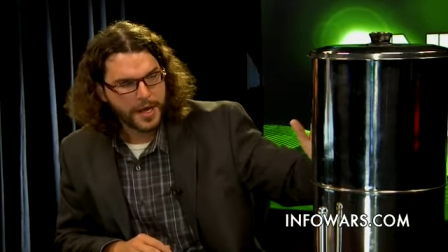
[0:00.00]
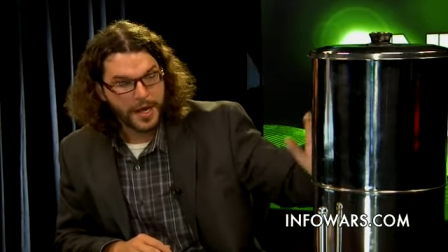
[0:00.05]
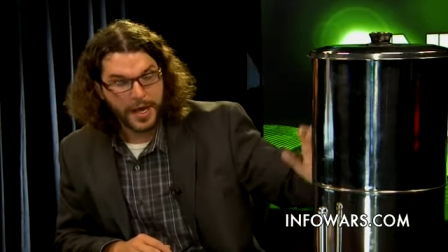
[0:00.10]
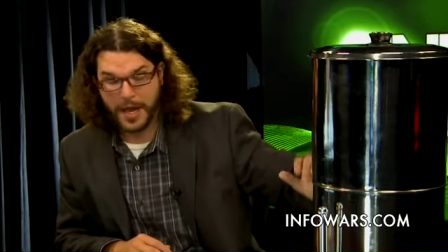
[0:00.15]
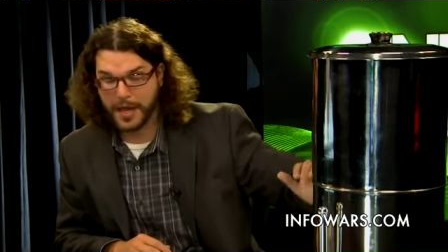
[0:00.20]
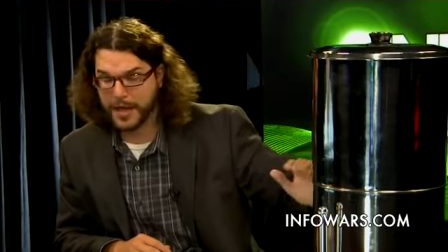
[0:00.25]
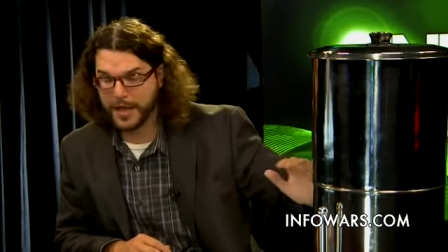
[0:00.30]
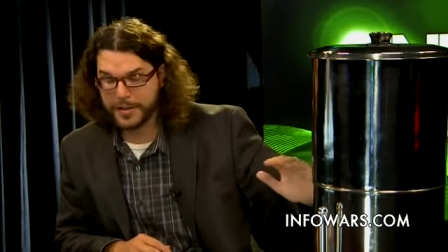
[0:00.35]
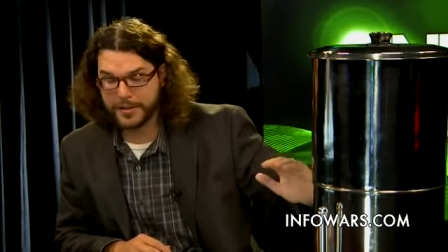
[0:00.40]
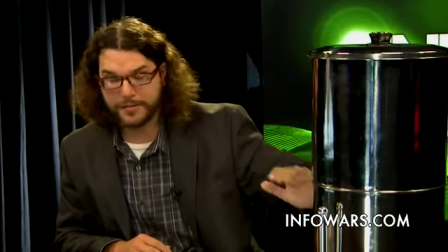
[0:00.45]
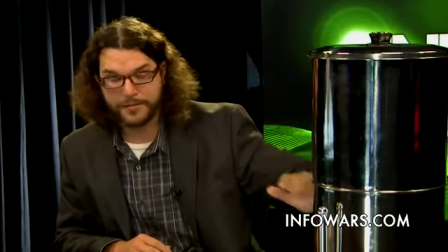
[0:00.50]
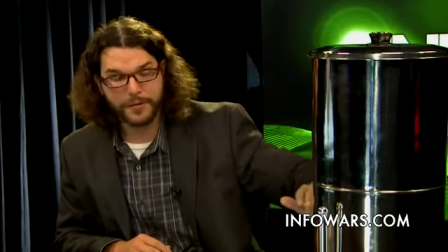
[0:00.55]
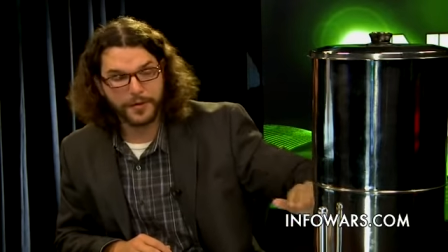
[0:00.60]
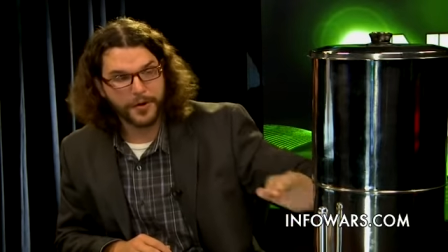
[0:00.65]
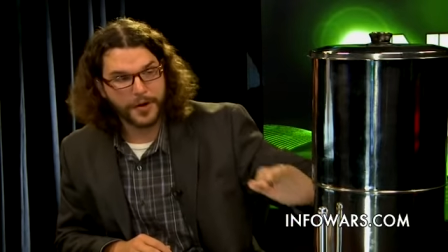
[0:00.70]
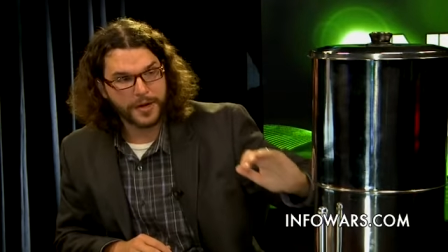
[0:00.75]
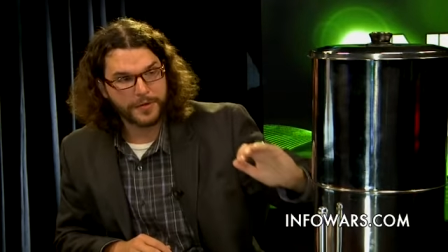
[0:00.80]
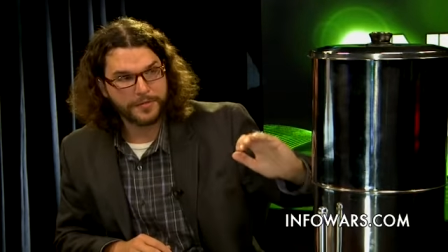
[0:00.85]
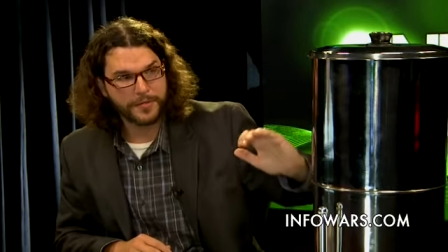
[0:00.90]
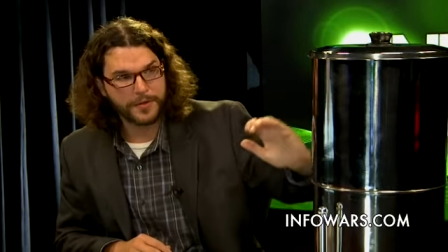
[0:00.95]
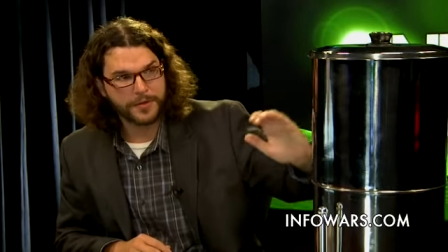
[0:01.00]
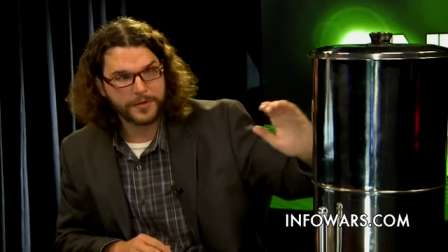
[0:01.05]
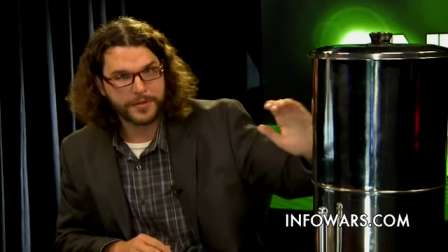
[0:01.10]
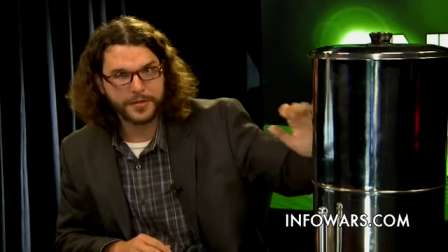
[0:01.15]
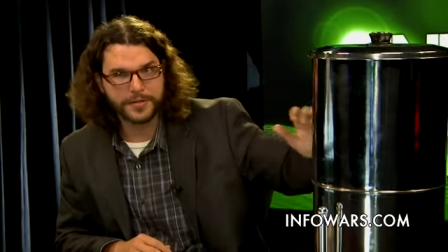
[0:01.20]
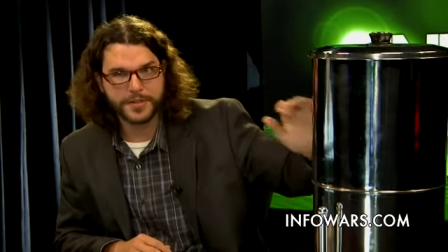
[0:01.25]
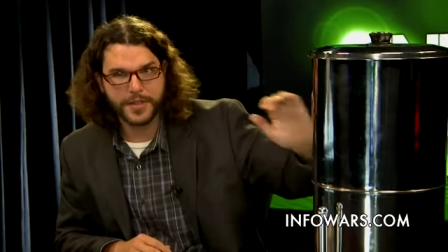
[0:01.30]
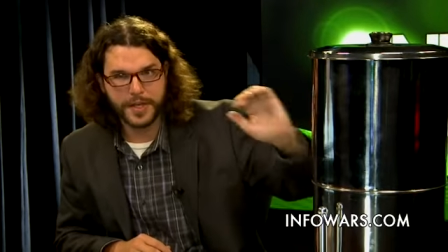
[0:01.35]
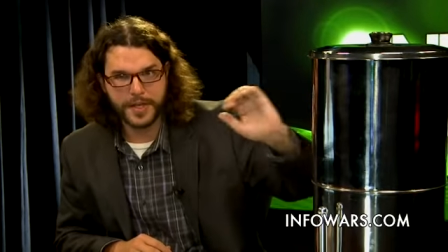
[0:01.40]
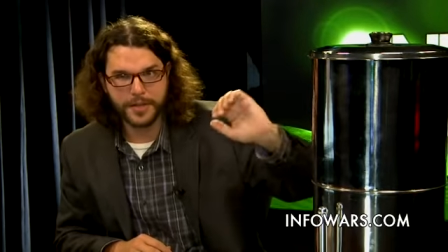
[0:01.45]
I got the fluoride
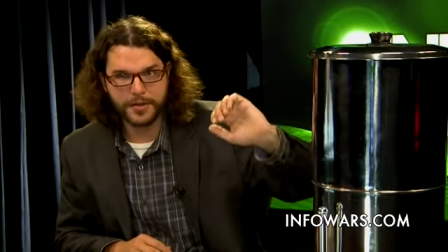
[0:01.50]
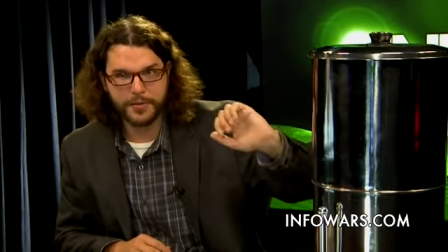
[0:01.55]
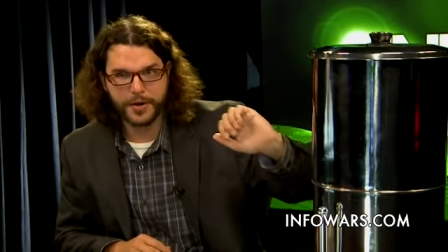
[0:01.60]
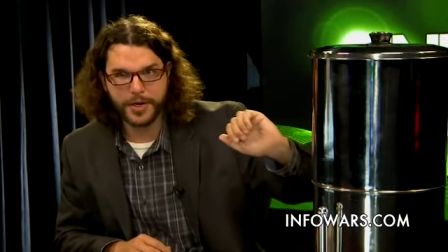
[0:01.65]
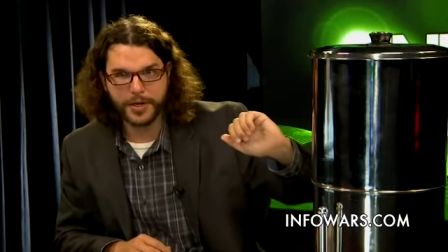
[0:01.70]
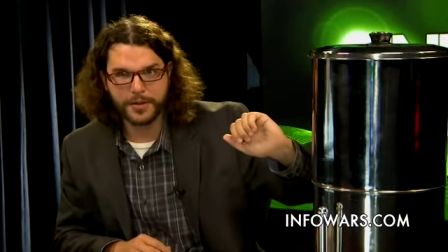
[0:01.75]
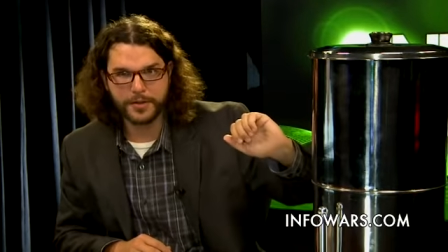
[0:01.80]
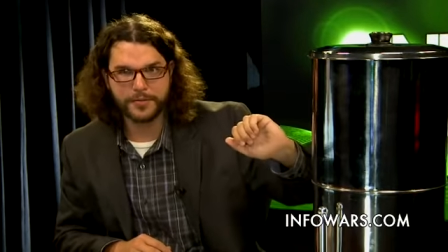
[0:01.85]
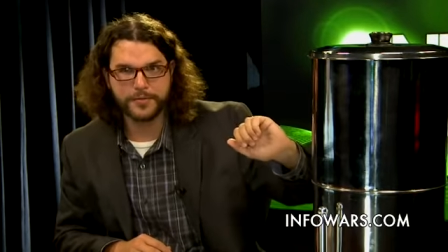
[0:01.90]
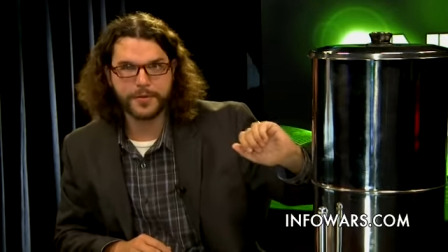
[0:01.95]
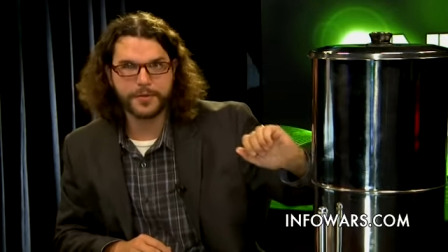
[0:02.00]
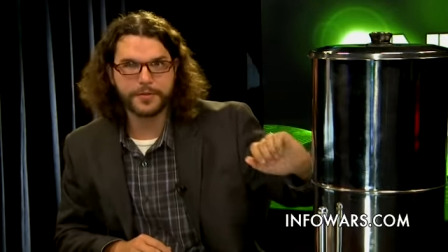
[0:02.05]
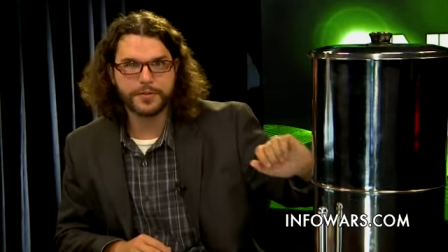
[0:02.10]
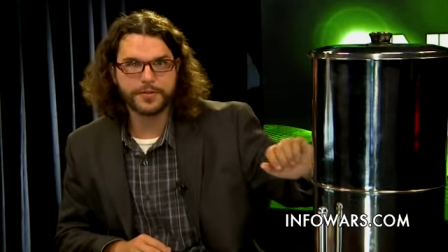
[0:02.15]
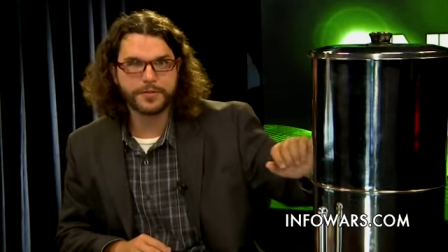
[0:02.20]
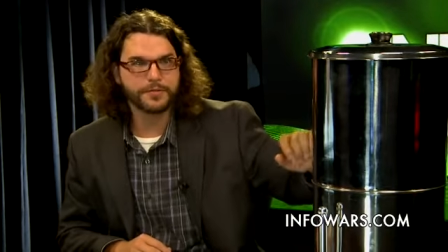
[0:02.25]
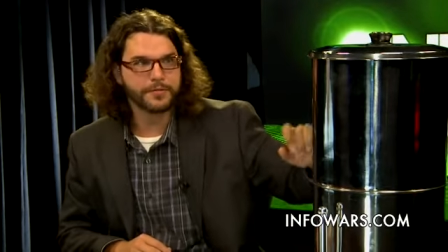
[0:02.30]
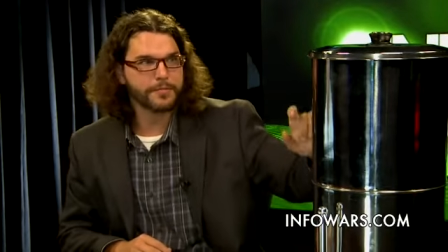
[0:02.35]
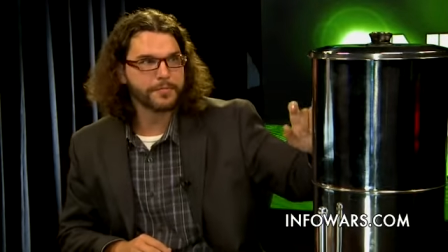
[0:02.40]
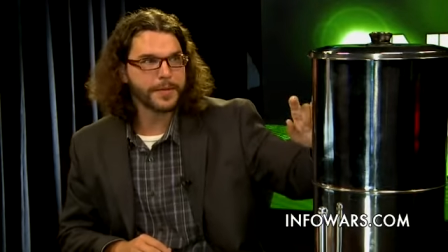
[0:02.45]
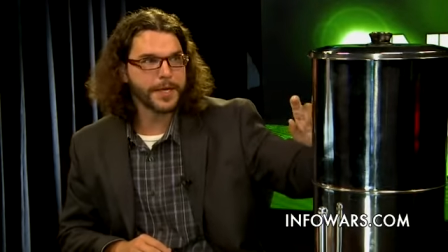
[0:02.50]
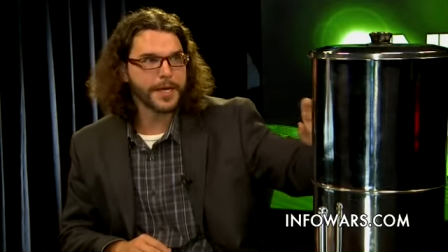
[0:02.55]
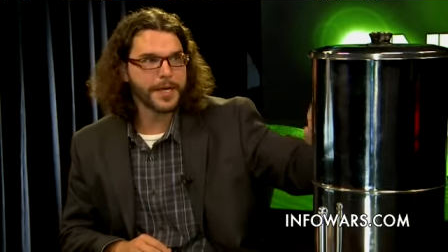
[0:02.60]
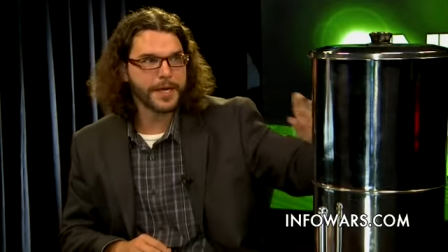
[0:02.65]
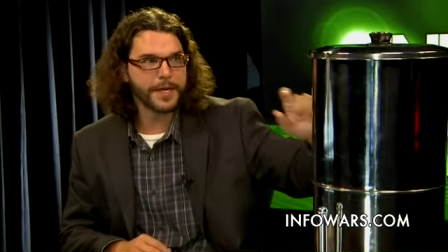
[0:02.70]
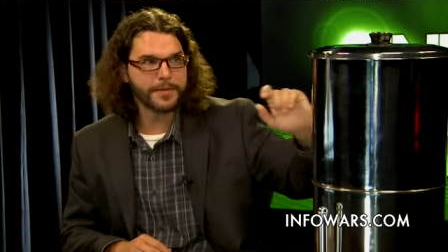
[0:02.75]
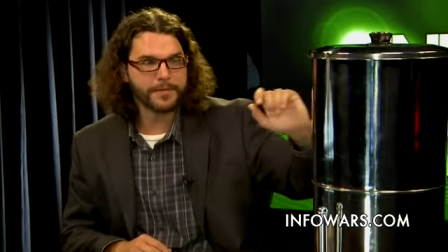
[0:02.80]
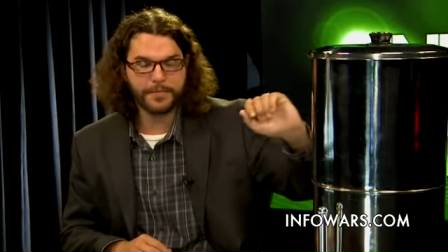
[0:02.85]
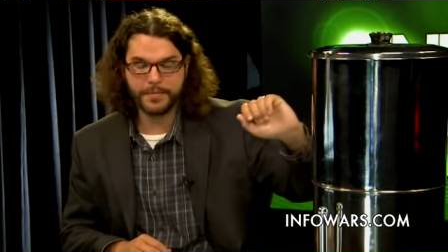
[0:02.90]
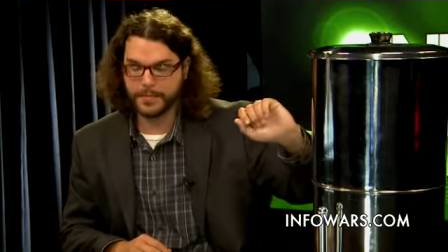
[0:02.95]
filters and the regular filters with
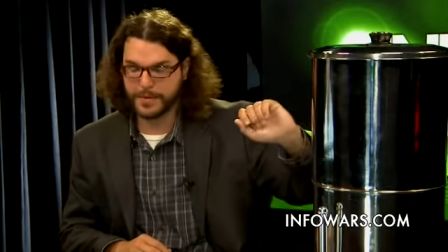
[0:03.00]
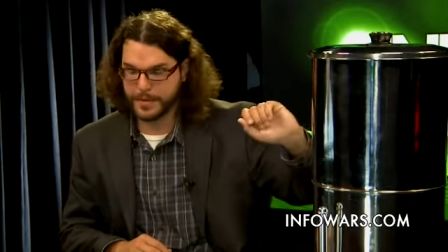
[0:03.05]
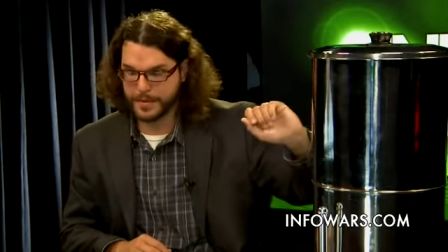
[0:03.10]
mine.